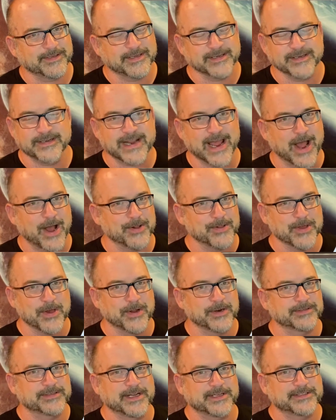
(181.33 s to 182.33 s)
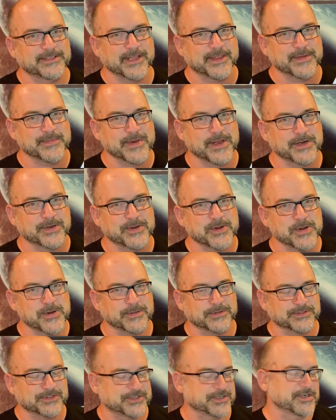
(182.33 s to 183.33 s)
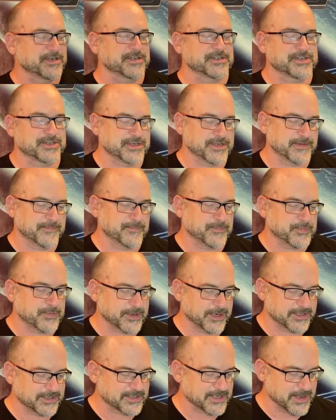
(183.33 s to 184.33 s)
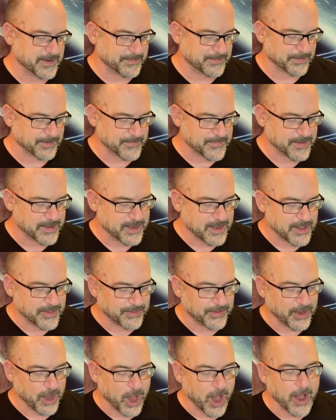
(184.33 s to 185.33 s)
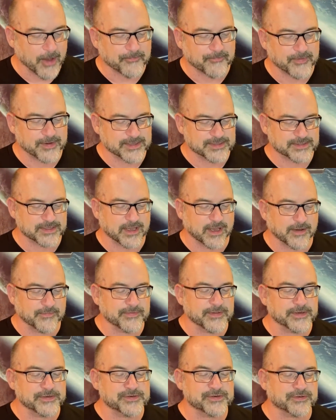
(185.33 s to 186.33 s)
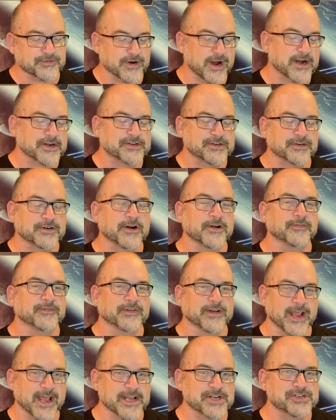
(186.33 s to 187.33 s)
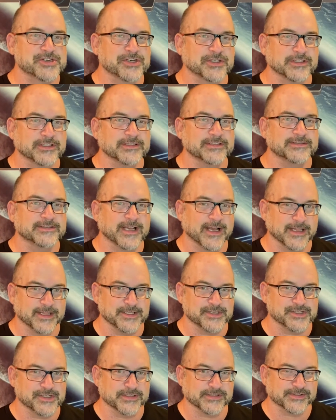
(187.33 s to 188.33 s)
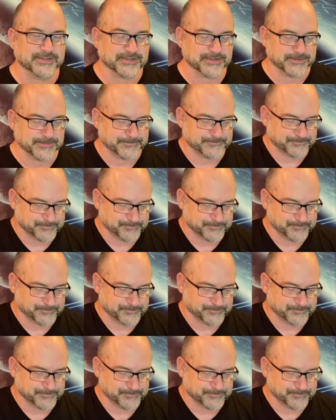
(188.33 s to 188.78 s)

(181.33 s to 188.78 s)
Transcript: can download it. It takes nothing but a Google search. Pretty simple. The Office of the Director of National Intelligence.